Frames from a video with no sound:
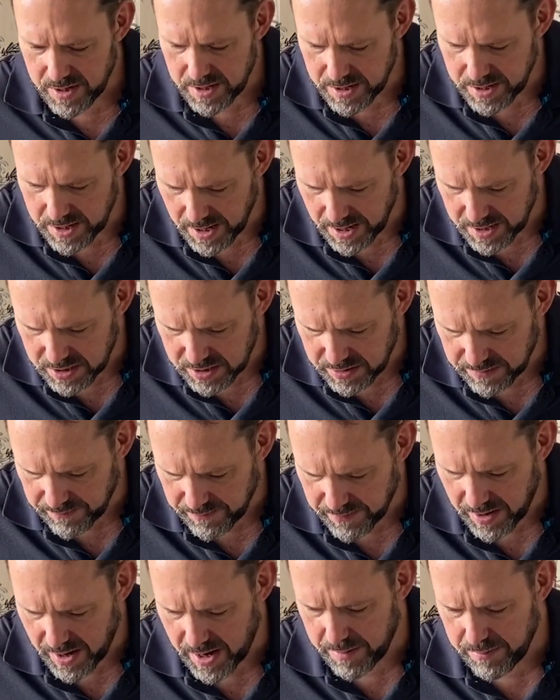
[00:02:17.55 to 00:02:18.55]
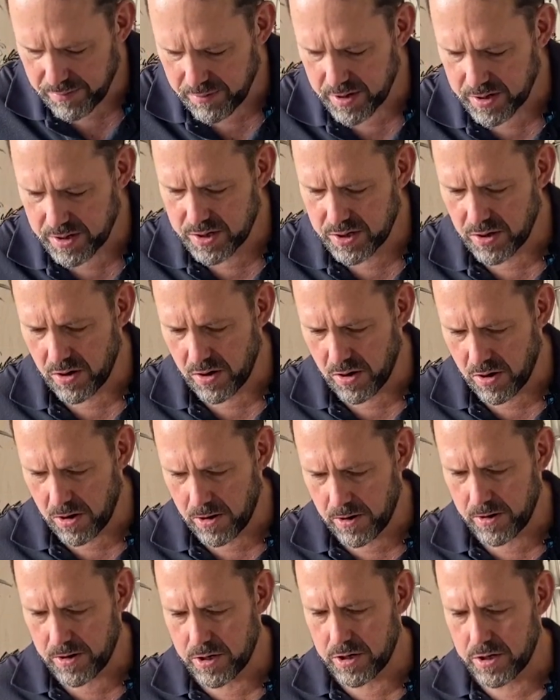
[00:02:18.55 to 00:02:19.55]
nice, vibrant
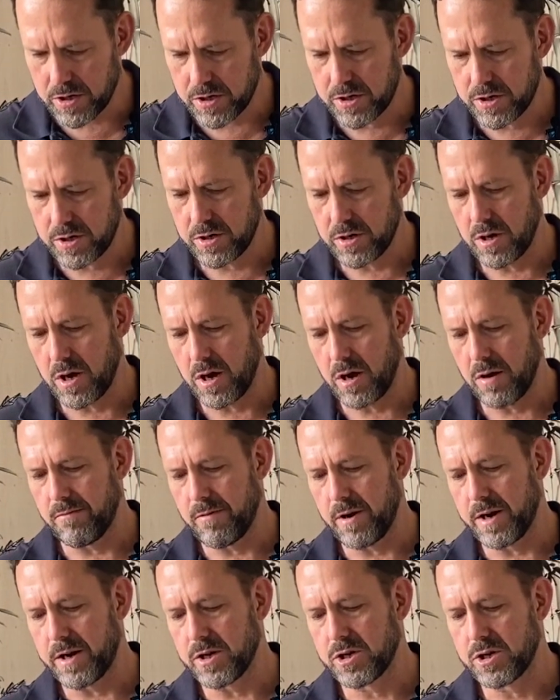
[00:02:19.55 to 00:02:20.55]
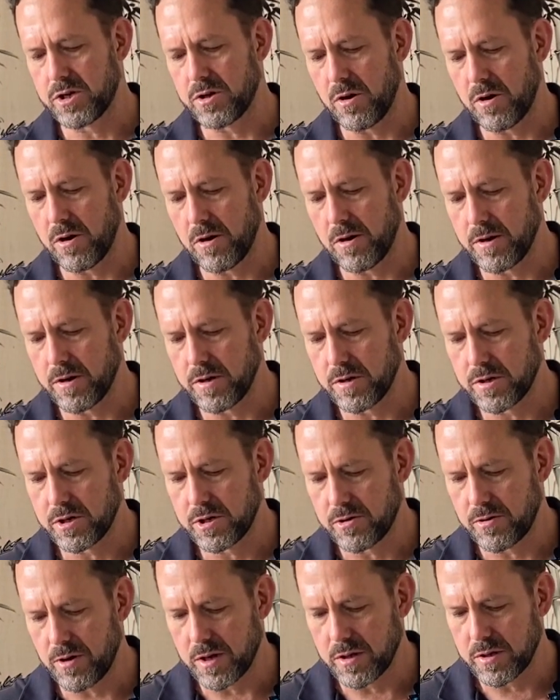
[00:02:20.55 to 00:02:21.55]
orange, reddish orange,
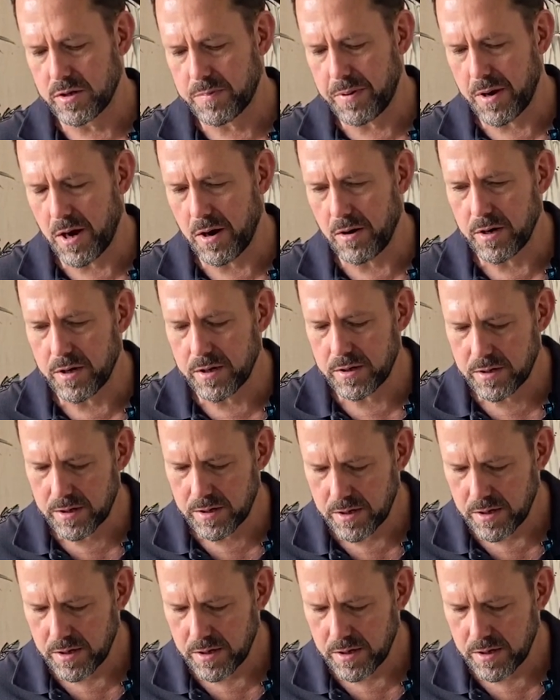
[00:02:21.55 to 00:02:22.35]
transparent